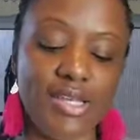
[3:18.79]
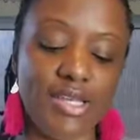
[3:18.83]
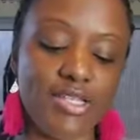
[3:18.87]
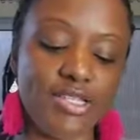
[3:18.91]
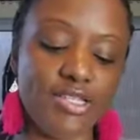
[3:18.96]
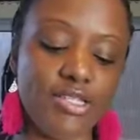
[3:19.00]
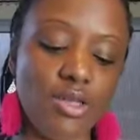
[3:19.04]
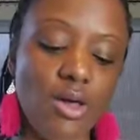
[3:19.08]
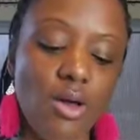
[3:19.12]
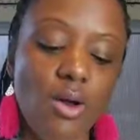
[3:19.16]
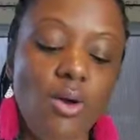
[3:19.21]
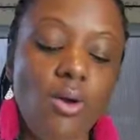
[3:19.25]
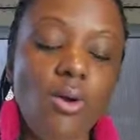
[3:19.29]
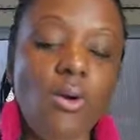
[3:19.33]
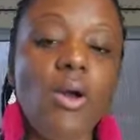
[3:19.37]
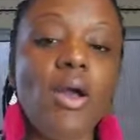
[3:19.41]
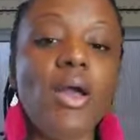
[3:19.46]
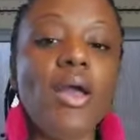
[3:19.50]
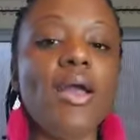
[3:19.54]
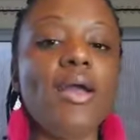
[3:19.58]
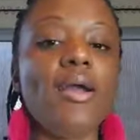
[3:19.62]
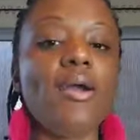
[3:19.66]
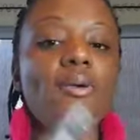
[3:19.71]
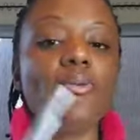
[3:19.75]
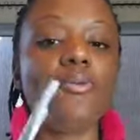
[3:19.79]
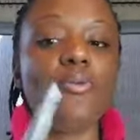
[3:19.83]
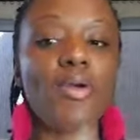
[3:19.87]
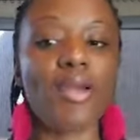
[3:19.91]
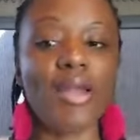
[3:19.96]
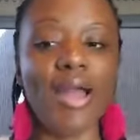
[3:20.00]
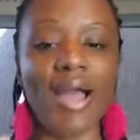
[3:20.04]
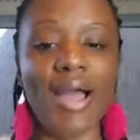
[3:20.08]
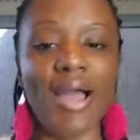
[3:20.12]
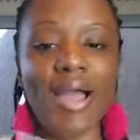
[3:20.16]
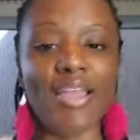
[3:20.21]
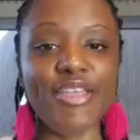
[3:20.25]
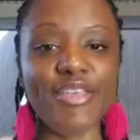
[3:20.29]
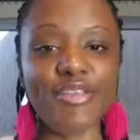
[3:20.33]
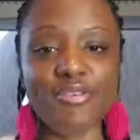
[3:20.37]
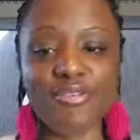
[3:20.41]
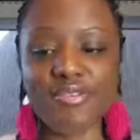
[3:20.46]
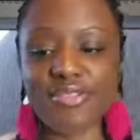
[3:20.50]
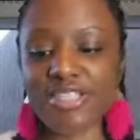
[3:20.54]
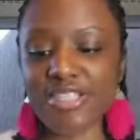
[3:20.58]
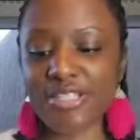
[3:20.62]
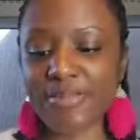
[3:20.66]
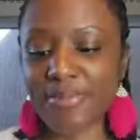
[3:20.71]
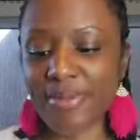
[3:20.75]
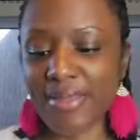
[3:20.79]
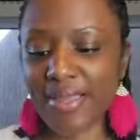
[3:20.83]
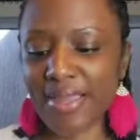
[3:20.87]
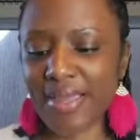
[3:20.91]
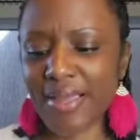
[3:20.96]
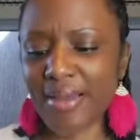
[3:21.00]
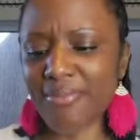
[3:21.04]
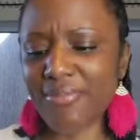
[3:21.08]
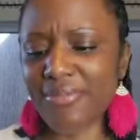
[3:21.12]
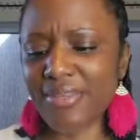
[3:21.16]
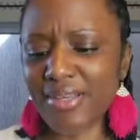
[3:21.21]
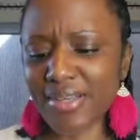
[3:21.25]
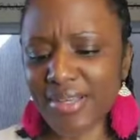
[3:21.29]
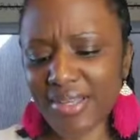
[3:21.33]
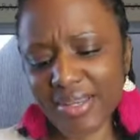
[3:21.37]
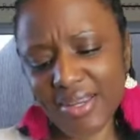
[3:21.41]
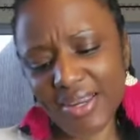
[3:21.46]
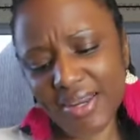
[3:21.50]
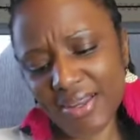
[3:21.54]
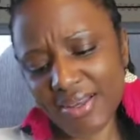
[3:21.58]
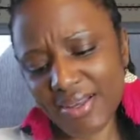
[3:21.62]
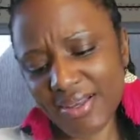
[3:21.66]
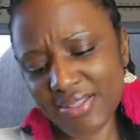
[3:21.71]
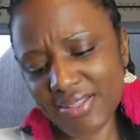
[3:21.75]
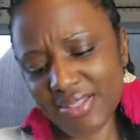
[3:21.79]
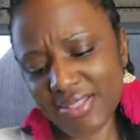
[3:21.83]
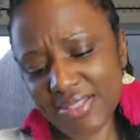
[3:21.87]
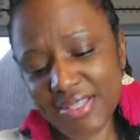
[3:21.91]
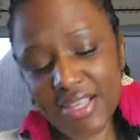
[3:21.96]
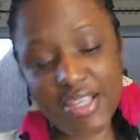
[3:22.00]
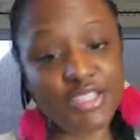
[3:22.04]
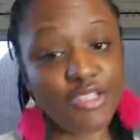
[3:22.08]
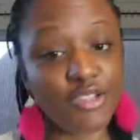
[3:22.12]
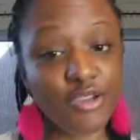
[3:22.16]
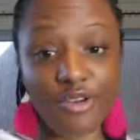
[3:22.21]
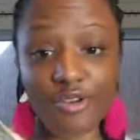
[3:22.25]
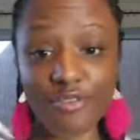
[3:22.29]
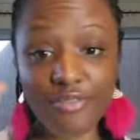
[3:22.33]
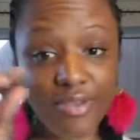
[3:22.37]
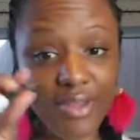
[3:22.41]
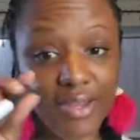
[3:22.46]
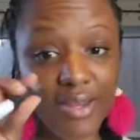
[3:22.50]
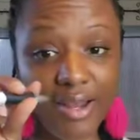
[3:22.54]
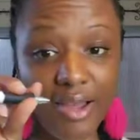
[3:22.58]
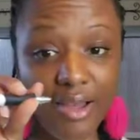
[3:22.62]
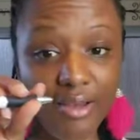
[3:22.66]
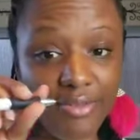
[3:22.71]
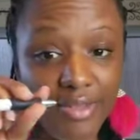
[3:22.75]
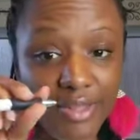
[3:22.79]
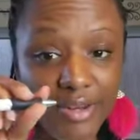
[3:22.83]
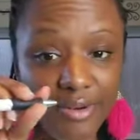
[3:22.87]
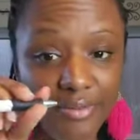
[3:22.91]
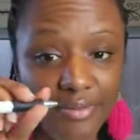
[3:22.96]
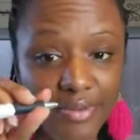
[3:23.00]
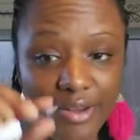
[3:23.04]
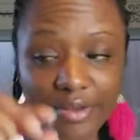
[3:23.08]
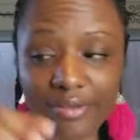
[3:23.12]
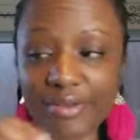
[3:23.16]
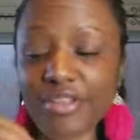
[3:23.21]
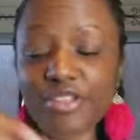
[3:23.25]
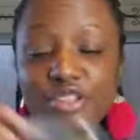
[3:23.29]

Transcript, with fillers: And so when I use this pen, I'm looking at it because it says girl forget all that on there.